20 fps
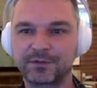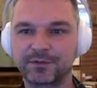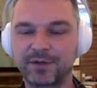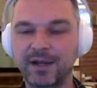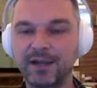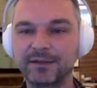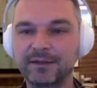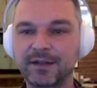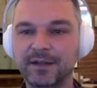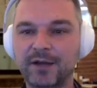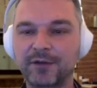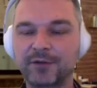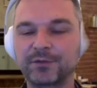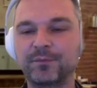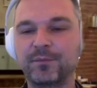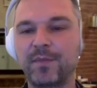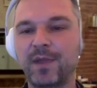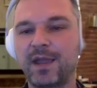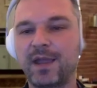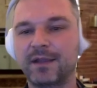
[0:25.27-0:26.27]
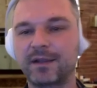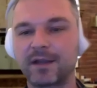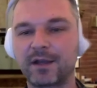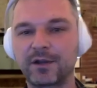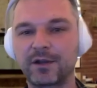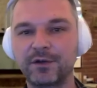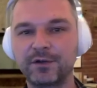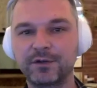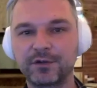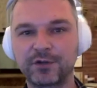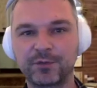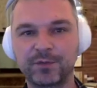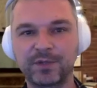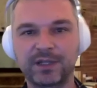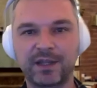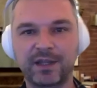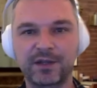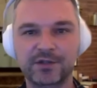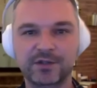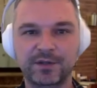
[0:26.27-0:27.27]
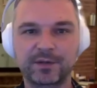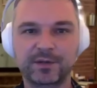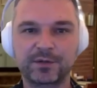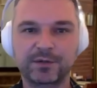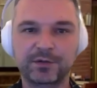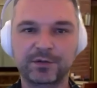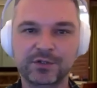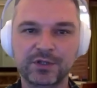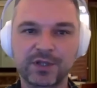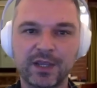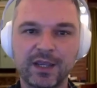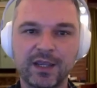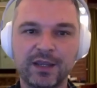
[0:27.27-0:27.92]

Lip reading: right? And how to make a good documentation search